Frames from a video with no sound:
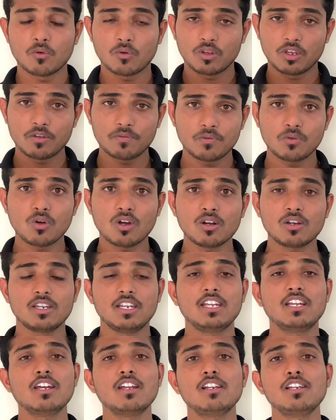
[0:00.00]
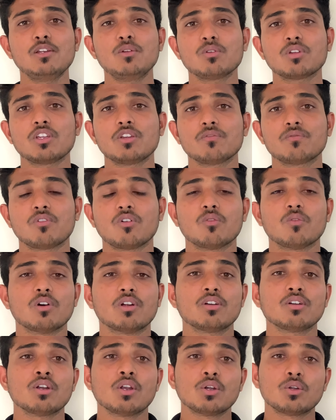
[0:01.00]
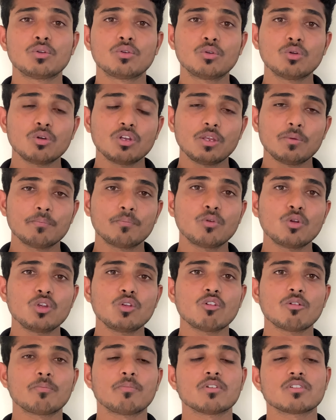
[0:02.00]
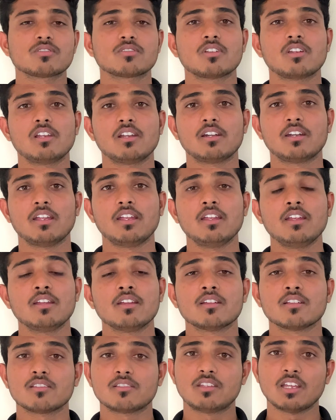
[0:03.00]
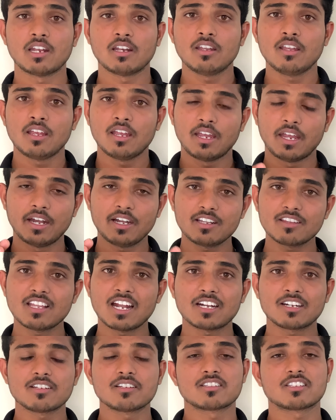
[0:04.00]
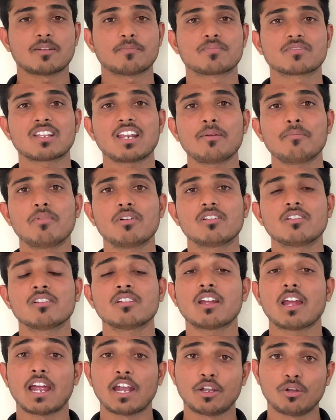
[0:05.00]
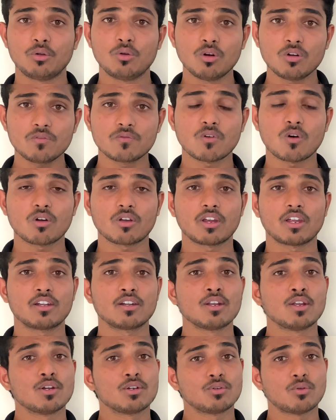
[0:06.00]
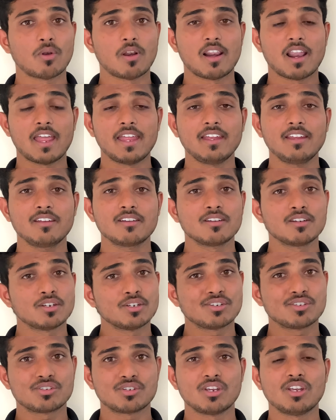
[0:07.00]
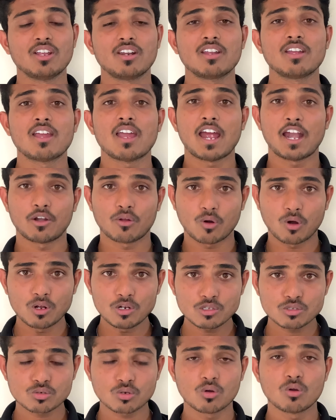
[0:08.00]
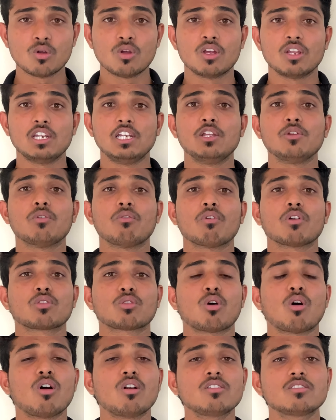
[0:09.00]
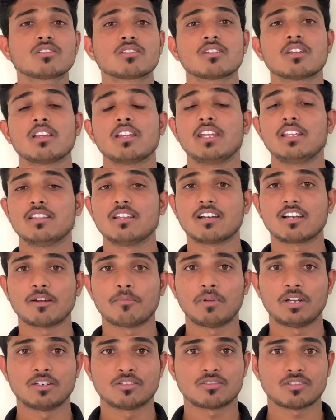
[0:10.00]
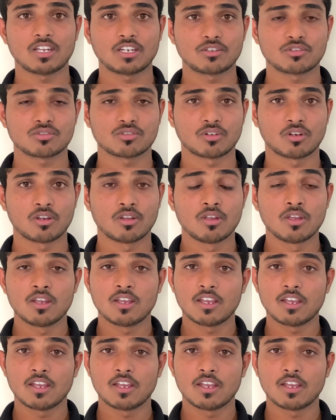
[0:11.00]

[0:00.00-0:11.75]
If you are eagerly looking forward to improve your personality, then hit that subscribe button and don't forget to like, share, and also leave your thoughts in the comment section.